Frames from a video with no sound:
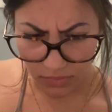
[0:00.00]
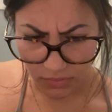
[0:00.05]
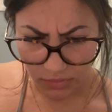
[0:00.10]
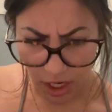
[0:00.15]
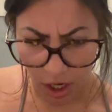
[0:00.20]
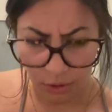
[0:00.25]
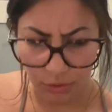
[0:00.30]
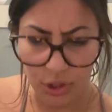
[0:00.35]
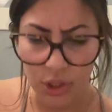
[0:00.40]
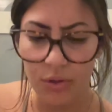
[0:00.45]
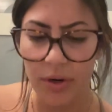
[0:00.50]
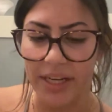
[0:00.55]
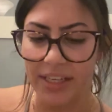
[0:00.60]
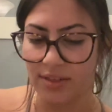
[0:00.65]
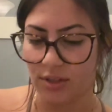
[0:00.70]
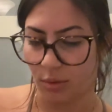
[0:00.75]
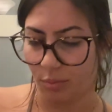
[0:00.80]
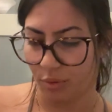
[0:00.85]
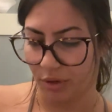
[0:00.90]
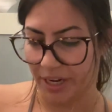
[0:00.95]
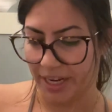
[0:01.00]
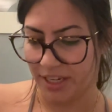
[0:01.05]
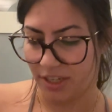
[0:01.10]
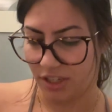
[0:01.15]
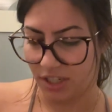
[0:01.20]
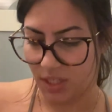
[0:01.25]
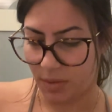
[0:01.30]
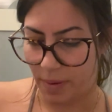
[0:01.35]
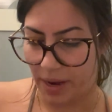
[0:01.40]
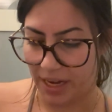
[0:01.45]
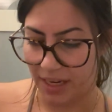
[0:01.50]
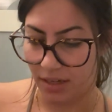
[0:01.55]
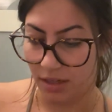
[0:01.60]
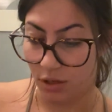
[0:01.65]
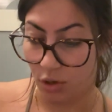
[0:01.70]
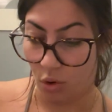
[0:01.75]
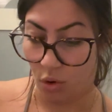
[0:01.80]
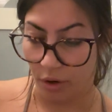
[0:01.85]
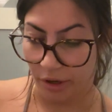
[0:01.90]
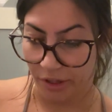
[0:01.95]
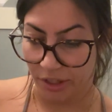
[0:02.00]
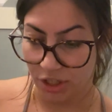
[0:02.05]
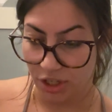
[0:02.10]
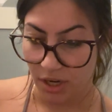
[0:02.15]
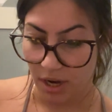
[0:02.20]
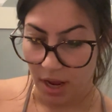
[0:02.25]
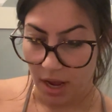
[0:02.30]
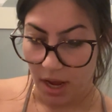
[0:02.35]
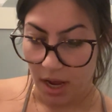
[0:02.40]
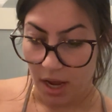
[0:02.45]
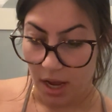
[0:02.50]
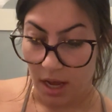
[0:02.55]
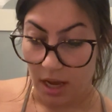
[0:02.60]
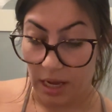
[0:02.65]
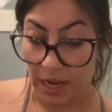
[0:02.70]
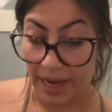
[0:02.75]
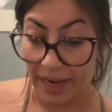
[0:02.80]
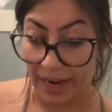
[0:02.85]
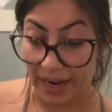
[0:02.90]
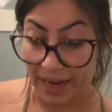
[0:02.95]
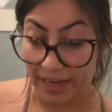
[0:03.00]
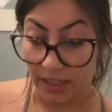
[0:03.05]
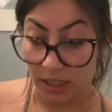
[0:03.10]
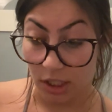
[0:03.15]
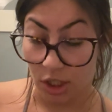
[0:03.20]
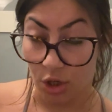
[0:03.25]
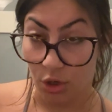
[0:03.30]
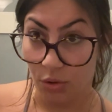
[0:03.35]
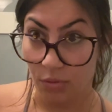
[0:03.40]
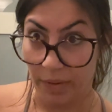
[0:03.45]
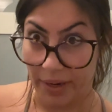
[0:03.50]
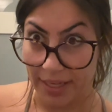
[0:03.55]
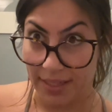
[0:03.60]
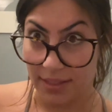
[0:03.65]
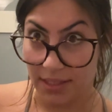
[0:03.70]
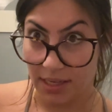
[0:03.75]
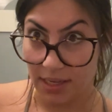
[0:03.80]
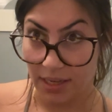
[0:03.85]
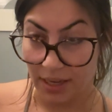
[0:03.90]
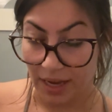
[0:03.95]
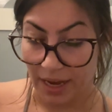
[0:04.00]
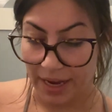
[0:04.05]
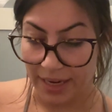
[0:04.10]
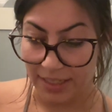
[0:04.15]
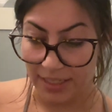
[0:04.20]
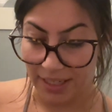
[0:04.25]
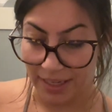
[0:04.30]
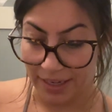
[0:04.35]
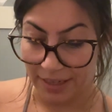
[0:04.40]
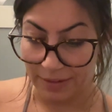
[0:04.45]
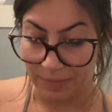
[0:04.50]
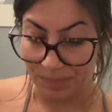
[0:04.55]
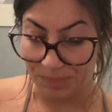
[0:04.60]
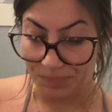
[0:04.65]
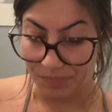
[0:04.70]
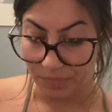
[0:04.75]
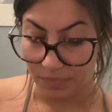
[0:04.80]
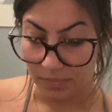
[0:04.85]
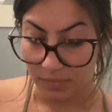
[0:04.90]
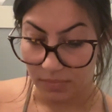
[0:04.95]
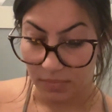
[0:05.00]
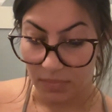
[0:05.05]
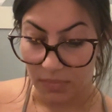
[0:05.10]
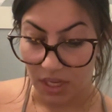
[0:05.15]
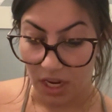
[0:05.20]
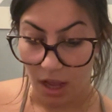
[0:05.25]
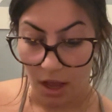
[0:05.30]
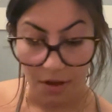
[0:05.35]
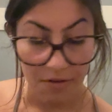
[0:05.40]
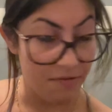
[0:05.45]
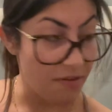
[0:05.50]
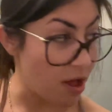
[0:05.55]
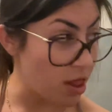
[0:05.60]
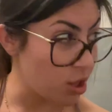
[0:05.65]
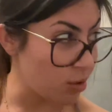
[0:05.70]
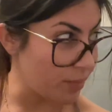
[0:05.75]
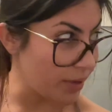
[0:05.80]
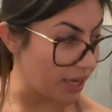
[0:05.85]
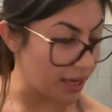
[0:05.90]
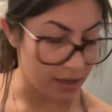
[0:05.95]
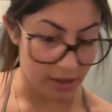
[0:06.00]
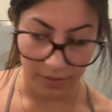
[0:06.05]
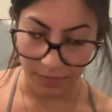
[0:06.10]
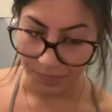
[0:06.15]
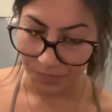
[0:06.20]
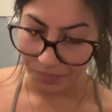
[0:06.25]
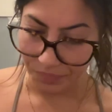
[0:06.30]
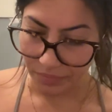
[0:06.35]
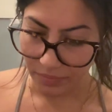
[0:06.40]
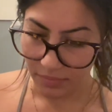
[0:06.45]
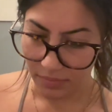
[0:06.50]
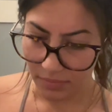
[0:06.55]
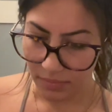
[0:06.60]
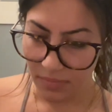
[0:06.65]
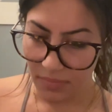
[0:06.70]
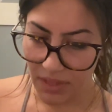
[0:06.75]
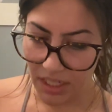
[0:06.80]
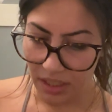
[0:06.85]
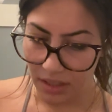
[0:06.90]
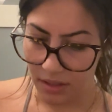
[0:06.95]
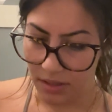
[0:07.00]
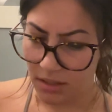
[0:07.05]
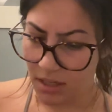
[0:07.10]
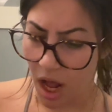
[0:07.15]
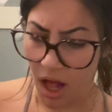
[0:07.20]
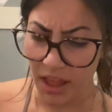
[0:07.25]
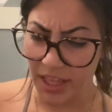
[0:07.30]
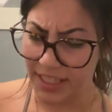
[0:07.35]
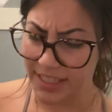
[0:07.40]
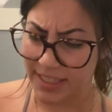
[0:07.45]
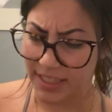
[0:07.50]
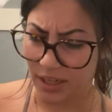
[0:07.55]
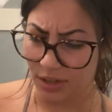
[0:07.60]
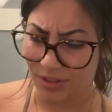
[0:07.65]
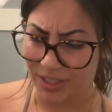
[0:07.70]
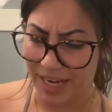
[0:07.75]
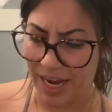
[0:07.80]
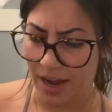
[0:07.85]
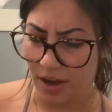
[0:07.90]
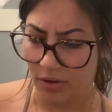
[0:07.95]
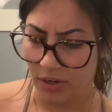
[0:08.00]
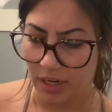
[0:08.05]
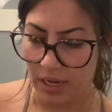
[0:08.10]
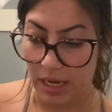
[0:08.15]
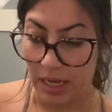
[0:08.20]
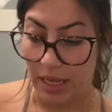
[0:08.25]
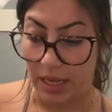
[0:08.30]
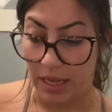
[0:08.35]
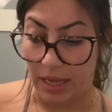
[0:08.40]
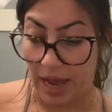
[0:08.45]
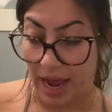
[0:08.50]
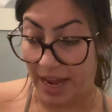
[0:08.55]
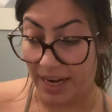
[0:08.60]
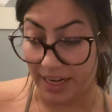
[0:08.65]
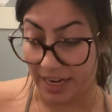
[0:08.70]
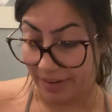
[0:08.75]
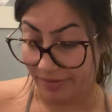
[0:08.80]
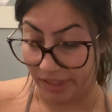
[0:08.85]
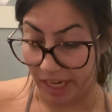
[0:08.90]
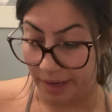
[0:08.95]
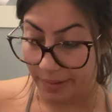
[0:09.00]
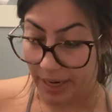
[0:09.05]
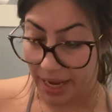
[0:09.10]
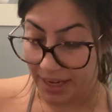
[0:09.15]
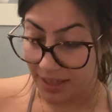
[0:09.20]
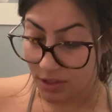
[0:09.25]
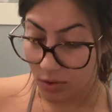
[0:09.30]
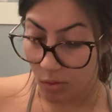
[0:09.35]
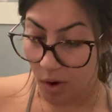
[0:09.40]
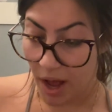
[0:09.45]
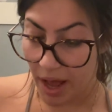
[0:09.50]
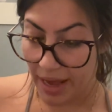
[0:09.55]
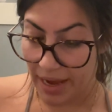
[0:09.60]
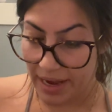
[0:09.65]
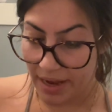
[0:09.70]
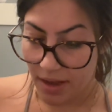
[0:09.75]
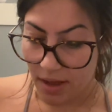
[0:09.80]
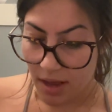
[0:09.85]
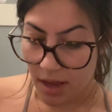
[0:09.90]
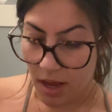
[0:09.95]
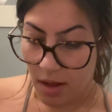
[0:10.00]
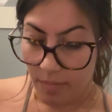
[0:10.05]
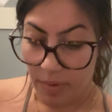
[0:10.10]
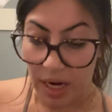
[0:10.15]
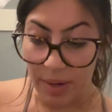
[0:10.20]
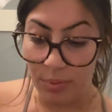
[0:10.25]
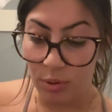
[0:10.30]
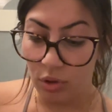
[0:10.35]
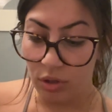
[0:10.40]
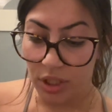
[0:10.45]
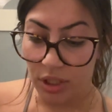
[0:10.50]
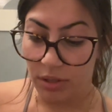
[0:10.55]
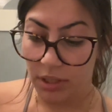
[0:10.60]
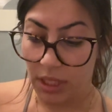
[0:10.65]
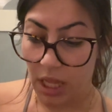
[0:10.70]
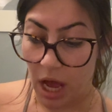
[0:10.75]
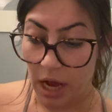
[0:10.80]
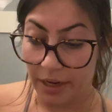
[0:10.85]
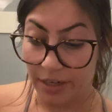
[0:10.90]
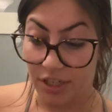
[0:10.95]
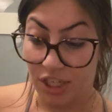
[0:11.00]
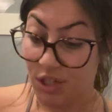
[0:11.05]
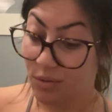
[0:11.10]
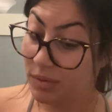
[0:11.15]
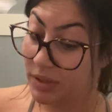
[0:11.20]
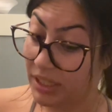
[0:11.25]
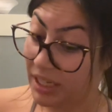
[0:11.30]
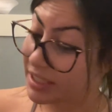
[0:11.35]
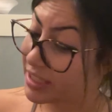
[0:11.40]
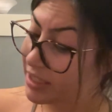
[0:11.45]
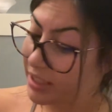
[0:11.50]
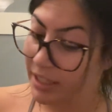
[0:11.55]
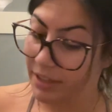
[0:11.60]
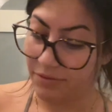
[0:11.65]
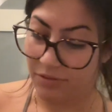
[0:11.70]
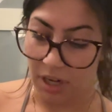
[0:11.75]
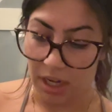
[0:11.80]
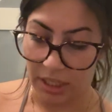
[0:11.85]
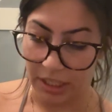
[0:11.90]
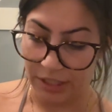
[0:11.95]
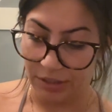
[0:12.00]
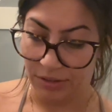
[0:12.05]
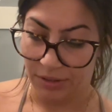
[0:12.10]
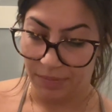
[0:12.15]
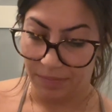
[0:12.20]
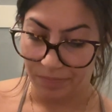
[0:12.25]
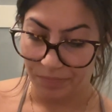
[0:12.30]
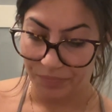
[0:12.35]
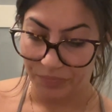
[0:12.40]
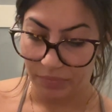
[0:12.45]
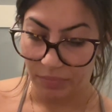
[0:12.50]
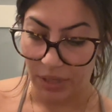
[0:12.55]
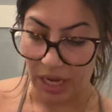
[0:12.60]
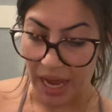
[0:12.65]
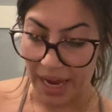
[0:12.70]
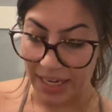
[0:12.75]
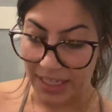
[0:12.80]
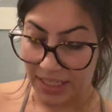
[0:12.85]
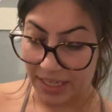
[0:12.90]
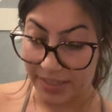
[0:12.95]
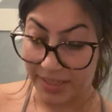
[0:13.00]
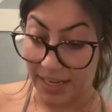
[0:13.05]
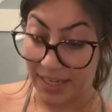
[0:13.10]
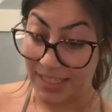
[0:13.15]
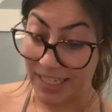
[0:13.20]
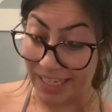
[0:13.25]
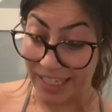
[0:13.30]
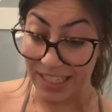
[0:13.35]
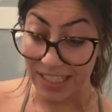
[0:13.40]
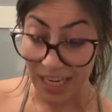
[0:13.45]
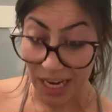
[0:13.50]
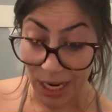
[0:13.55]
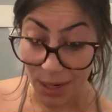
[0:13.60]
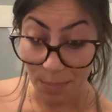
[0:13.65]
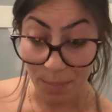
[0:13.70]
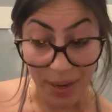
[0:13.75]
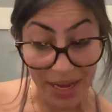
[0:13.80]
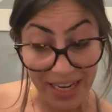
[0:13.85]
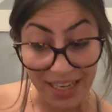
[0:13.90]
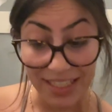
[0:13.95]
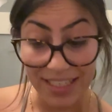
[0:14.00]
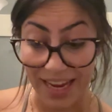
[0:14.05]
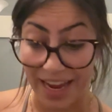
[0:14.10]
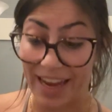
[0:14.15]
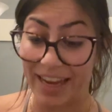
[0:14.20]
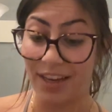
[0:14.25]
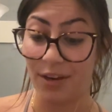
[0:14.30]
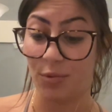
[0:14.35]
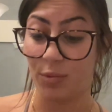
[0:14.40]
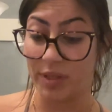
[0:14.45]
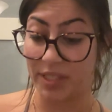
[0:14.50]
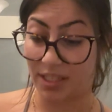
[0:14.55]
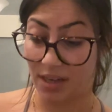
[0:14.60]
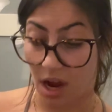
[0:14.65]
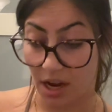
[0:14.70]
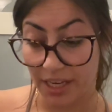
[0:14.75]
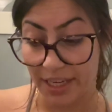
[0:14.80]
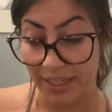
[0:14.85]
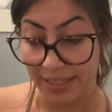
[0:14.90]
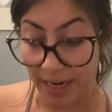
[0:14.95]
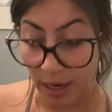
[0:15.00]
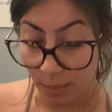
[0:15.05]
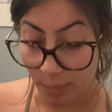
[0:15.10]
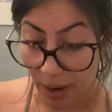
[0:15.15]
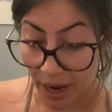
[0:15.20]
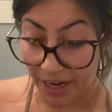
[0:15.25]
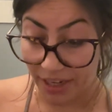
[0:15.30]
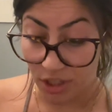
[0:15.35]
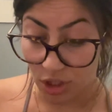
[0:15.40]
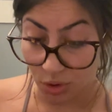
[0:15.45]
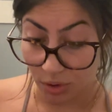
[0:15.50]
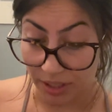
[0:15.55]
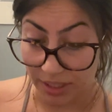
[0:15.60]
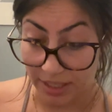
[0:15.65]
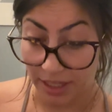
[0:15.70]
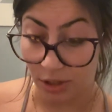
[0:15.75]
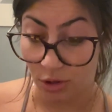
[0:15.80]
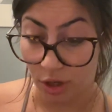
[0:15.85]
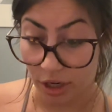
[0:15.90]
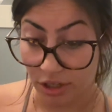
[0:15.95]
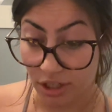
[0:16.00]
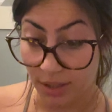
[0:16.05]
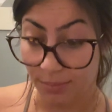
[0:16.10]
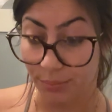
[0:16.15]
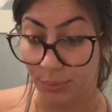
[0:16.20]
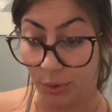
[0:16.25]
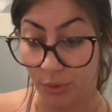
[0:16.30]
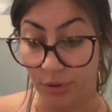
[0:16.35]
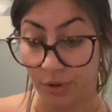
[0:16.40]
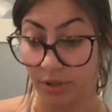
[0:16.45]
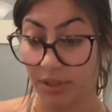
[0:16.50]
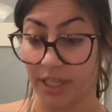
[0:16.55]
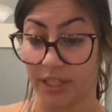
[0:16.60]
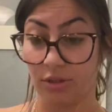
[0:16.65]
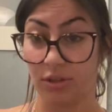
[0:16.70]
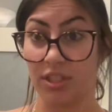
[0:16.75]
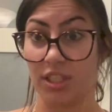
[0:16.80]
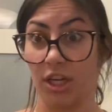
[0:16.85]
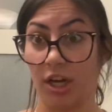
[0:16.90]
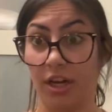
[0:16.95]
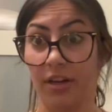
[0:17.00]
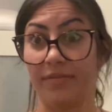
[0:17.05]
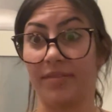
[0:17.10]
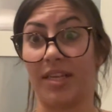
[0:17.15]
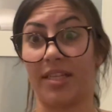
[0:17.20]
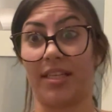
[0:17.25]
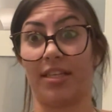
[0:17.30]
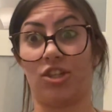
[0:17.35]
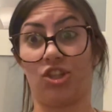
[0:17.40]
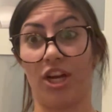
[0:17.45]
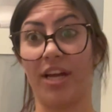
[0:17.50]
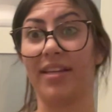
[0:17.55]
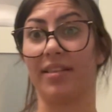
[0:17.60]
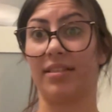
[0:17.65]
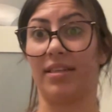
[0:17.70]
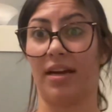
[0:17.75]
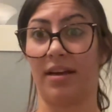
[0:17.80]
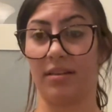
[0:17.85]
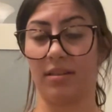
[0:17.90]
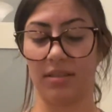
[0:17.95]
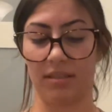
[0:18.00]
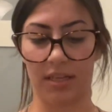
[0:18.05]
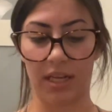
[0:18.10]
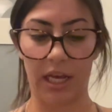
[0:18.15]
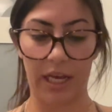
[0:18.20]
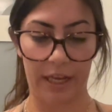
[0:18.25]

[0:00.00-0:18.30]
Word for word: oh, trestle bridge spanning a gorge. I had a crazy idea. Follow me. Talia slowed down. I didn't have time to ask why, but I pulled her along and she reluctantly followed. Behind us, a 10 ton pig tank was knocking down pine trees and crushing boulders under its hooves as it chased us.